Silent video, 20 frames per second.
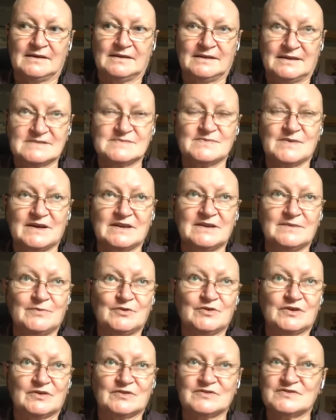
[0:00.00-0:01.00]
That's why the
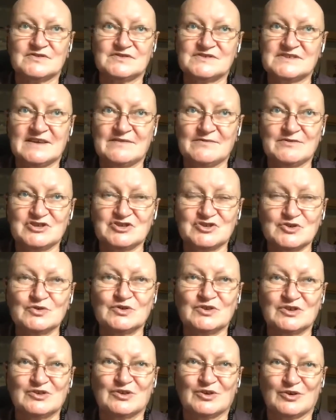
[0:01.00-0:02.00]
Buddha also say we
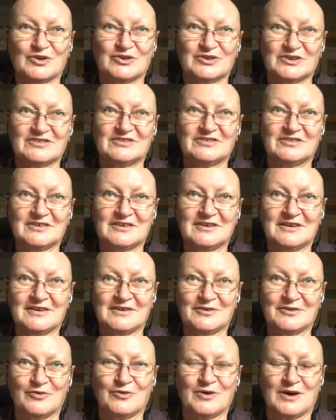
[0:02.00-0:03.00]
should not
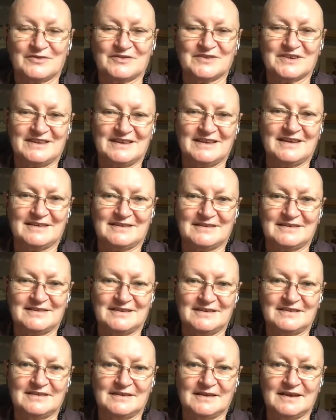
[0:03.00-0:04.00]
go after that
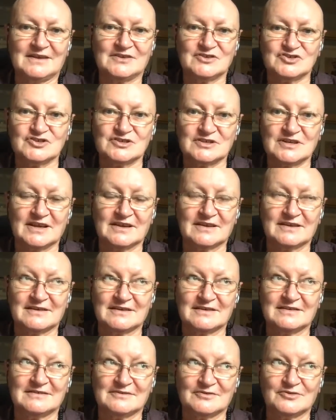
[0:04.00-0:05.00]
intention, like,
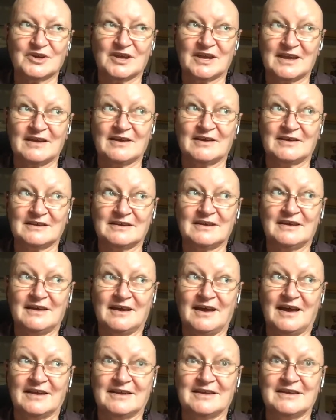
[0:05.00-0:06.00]
okay,
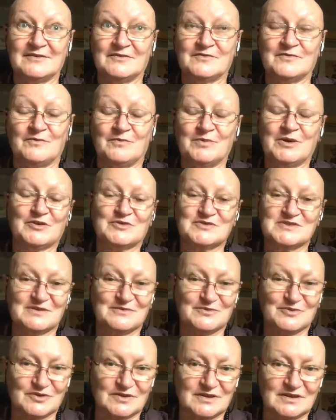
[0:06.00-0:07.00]
I give because I
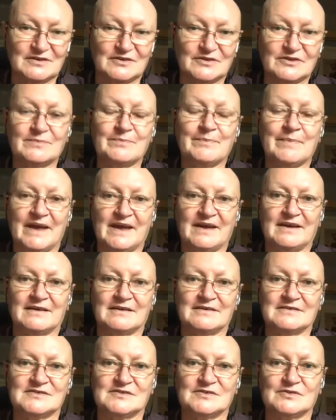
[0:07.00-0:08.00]
want a lot back.
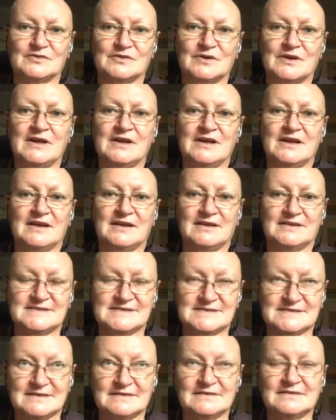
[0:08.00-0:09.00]
So it's
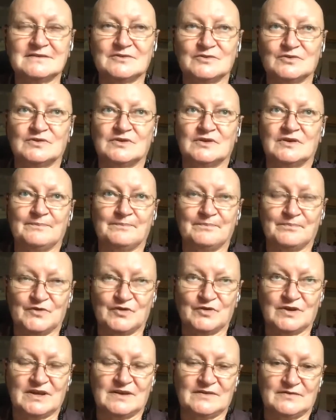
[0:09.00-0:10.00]
still good
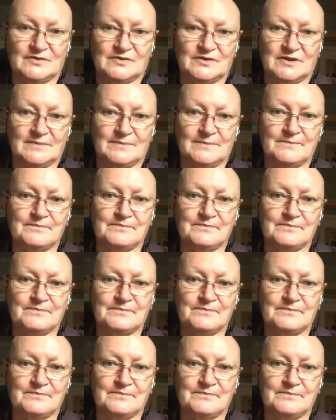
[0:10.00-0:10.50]
to give to them.